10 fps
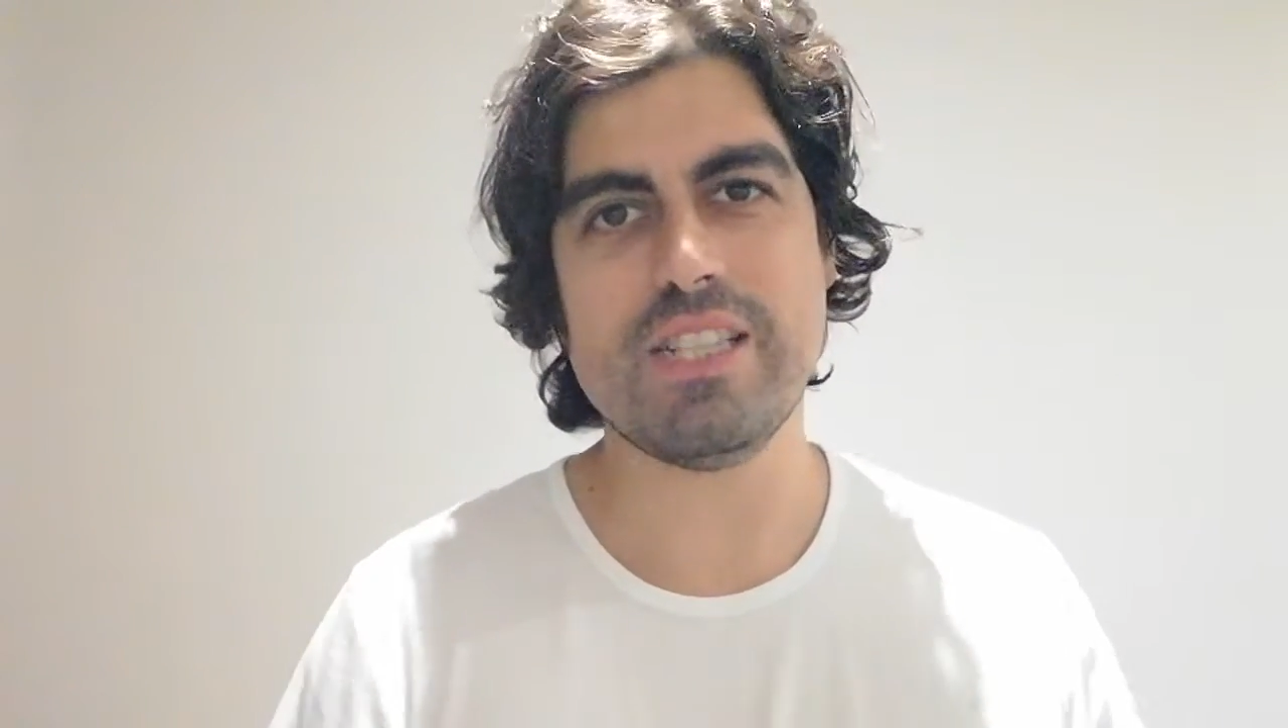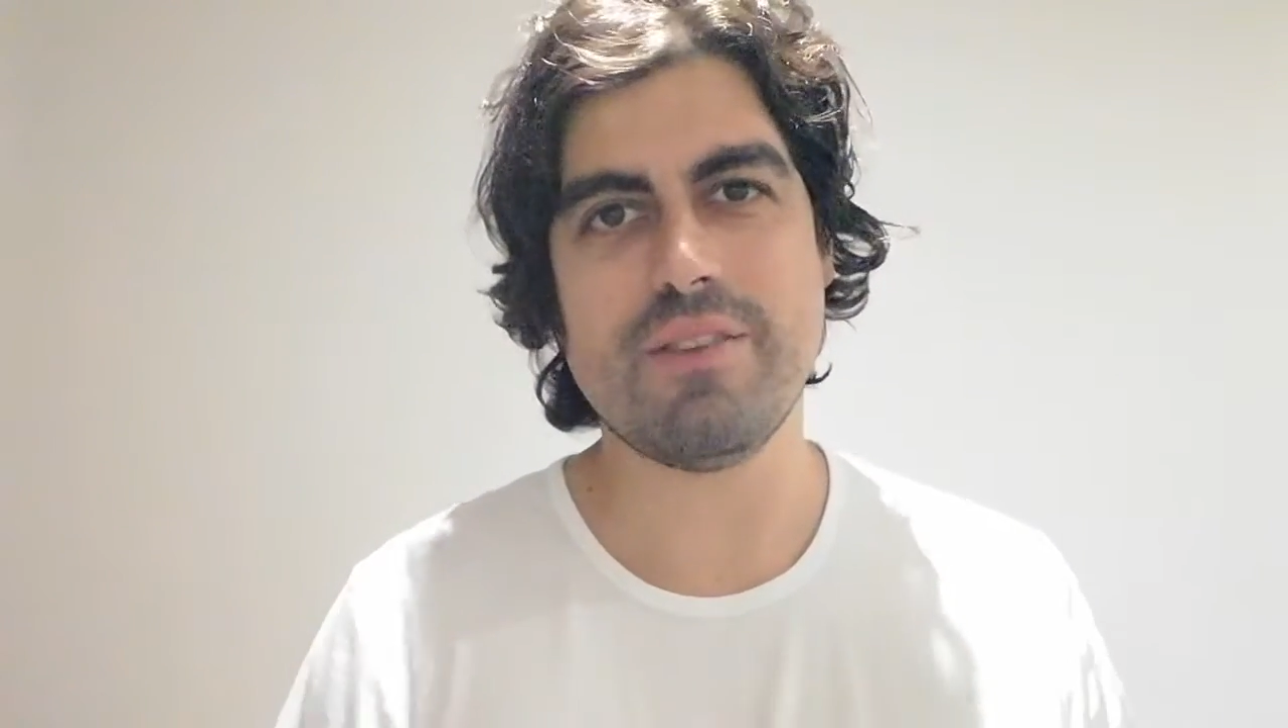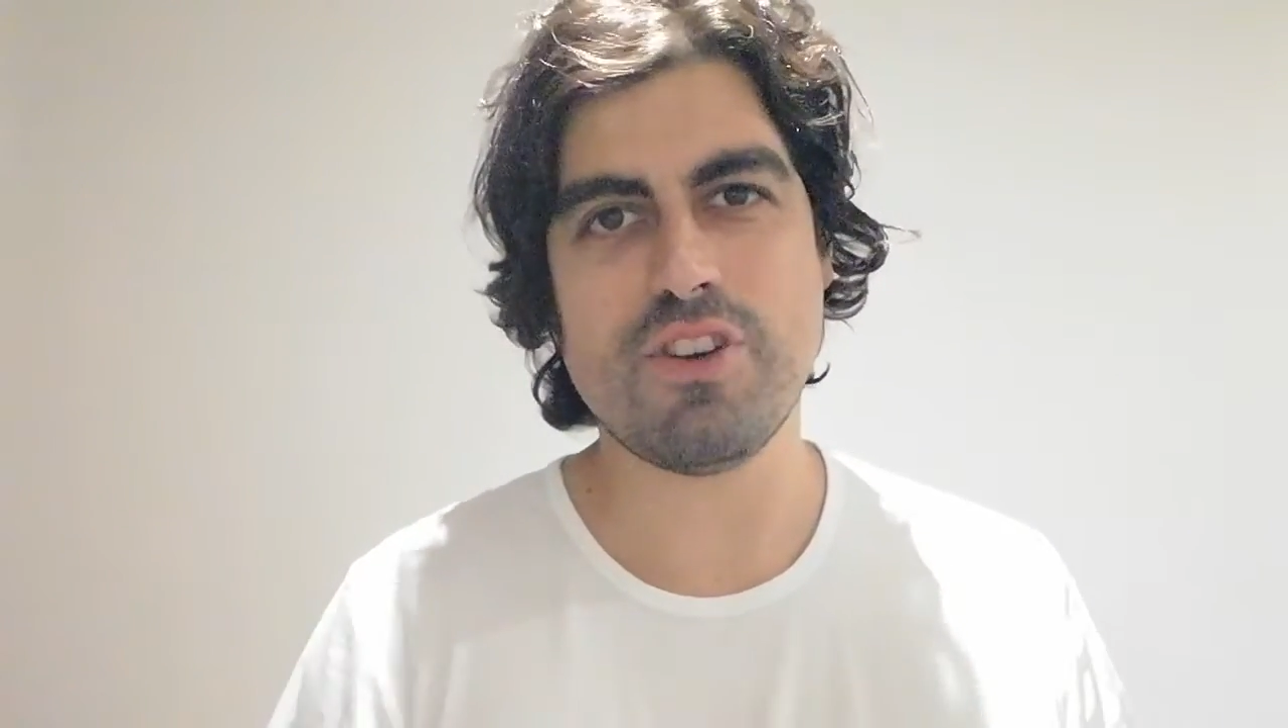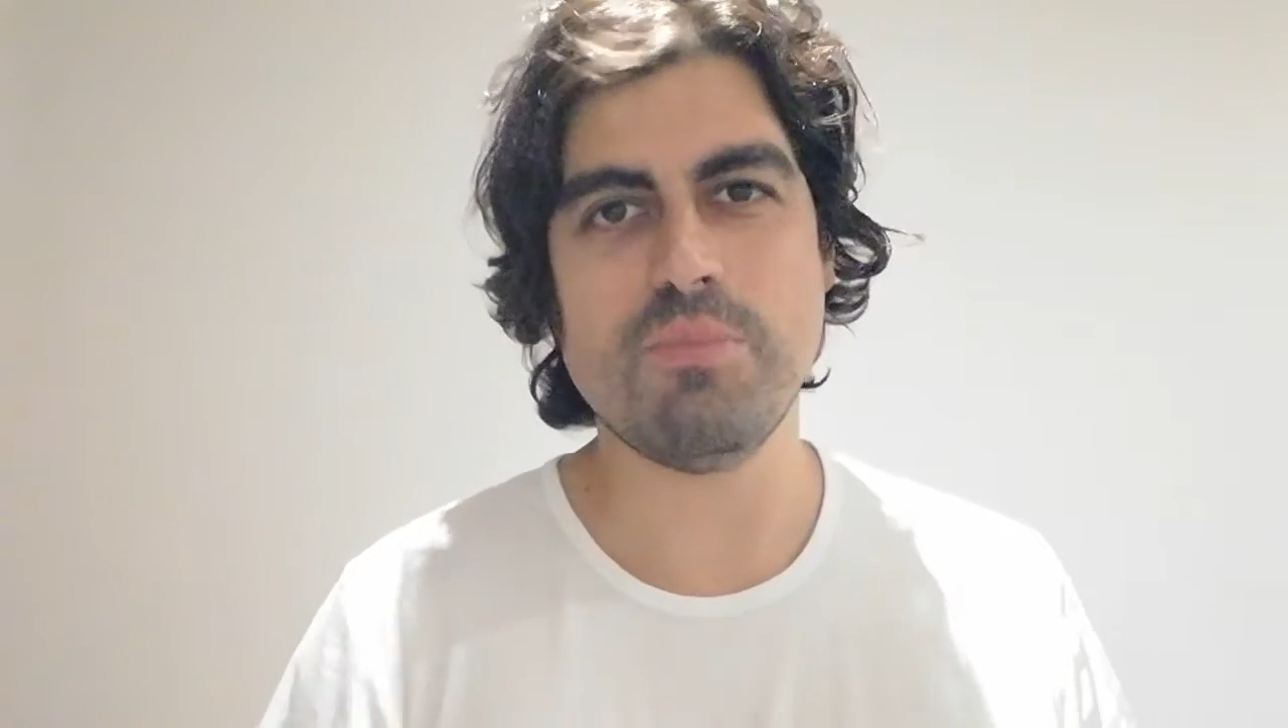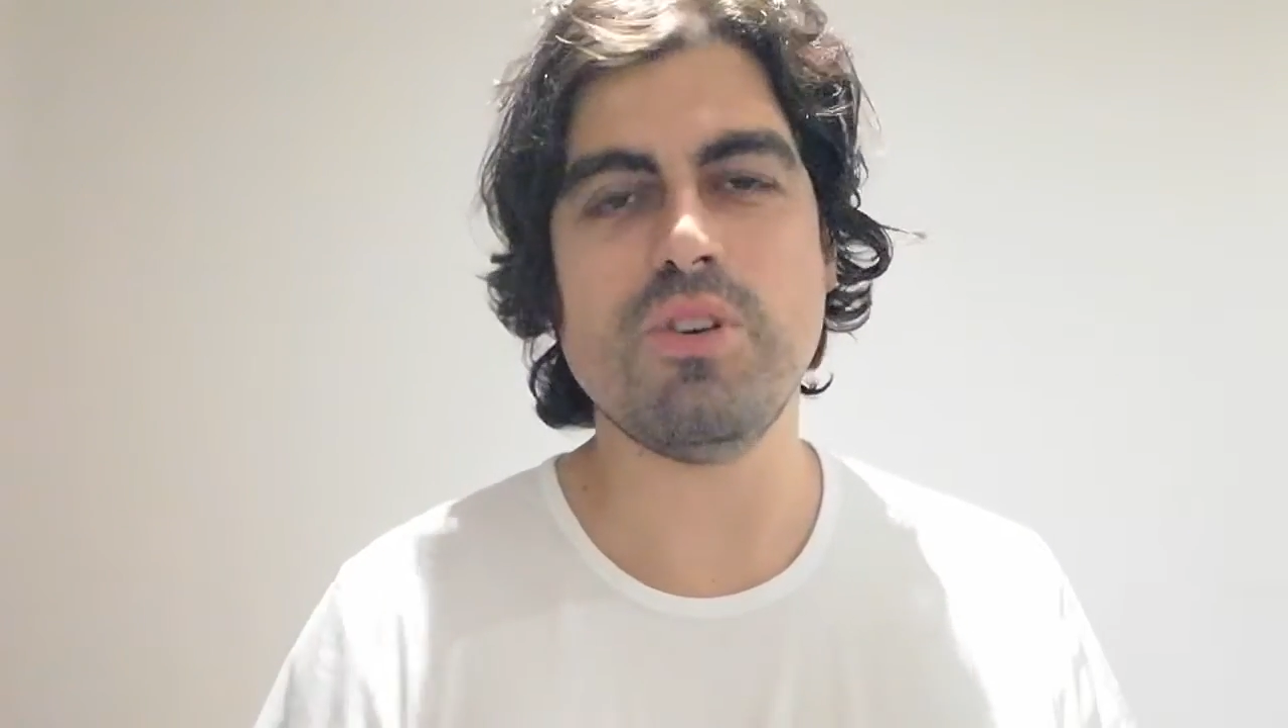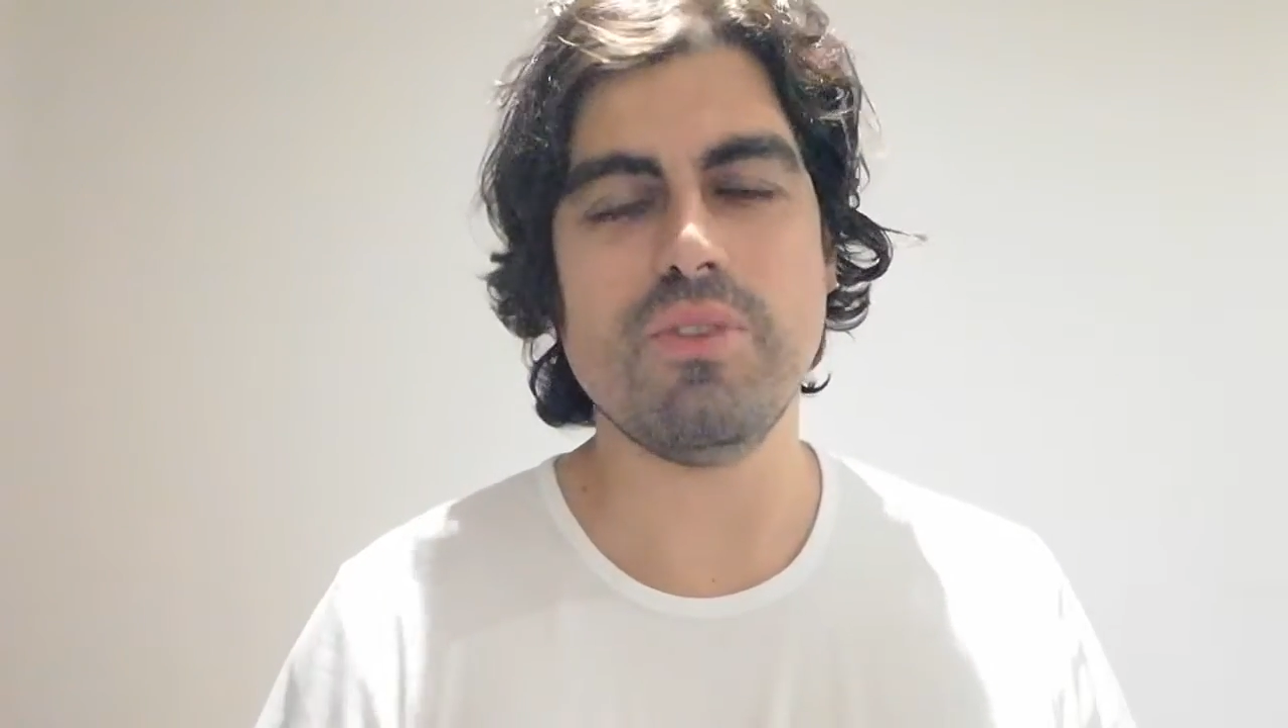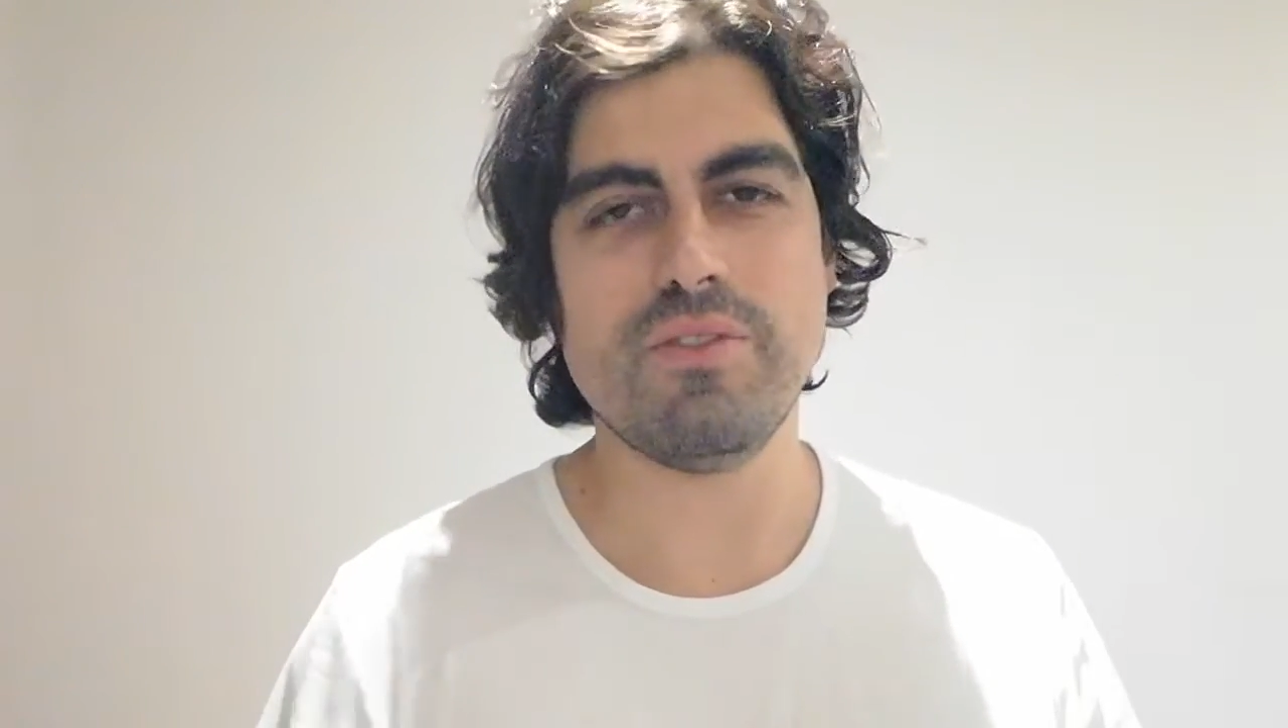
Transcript: I've come up with,